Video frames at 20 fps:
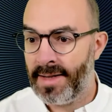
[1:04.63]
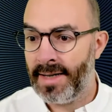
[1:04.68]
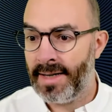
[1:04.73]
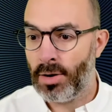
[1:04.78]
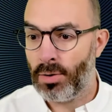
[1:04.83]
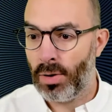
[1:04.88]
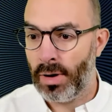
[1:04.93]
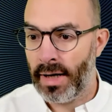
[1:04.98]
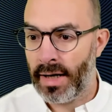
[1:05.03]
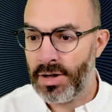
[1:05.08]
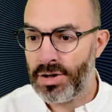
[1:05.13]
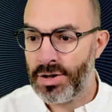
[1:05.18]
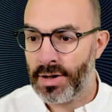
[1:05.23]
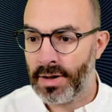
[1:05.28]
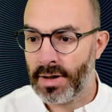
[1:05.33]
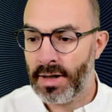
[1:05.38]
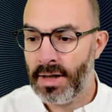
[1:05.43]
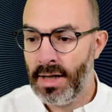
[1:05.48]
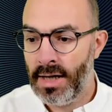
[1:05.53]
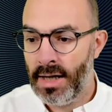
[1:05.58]
data
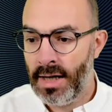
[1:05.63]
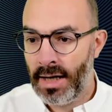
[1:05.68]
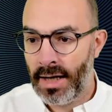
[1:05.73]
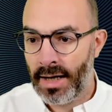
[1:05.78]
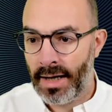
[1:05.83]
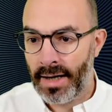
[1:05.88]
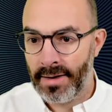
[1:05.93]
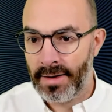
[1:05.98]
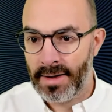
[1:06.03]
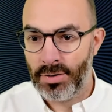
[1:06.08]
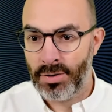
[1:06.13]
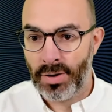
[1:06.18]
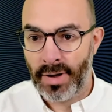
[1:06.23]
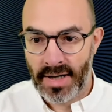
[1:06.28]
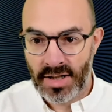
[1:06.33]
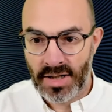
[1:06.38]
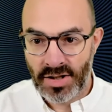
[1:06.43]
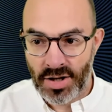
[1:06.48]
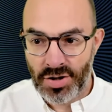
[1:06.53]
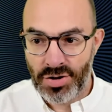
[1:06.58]
collection. And in
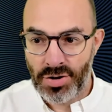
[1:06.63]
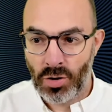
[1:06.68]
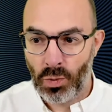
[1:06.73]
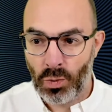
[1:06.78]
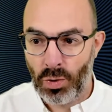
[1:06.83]
today's session,